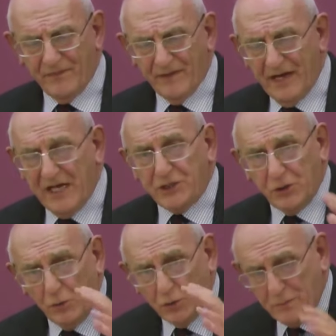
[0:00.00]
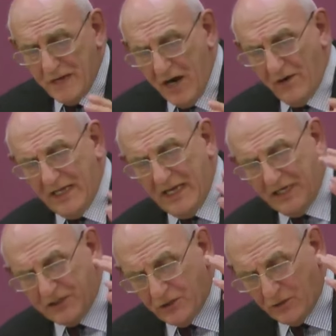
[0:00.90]
He chose Mary. He
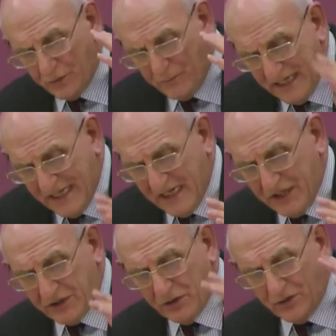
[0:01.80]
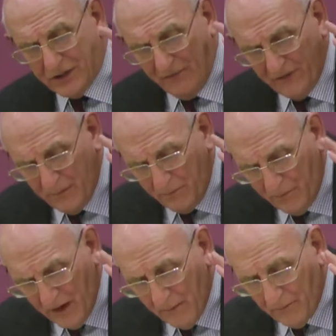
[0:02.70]
chose me. He chose every
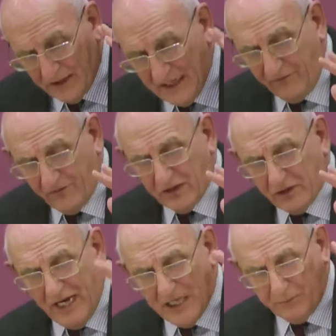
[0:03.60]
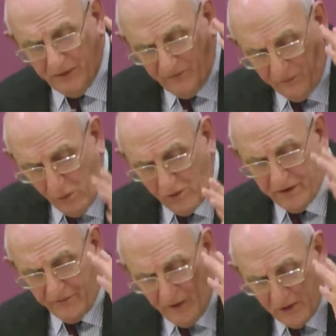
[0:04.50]
believer in Christ before the
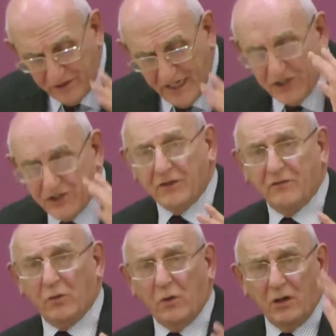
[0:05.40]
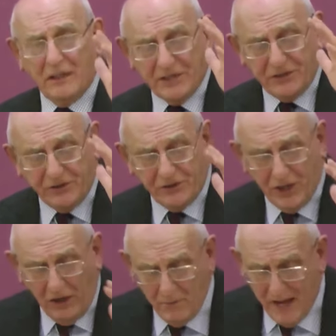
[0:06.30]
foundation of the world. Listen to
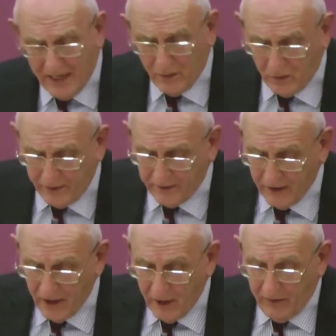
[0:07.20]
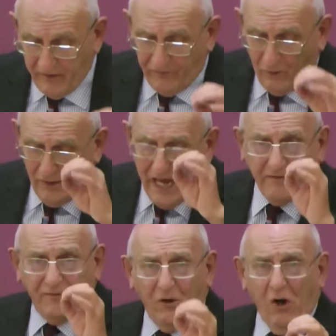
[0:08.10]
Jeremiah 1. Before I
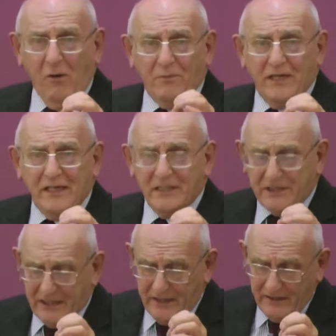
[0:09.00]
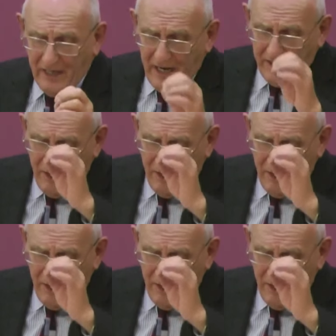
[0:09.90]
formed thee, he said, in the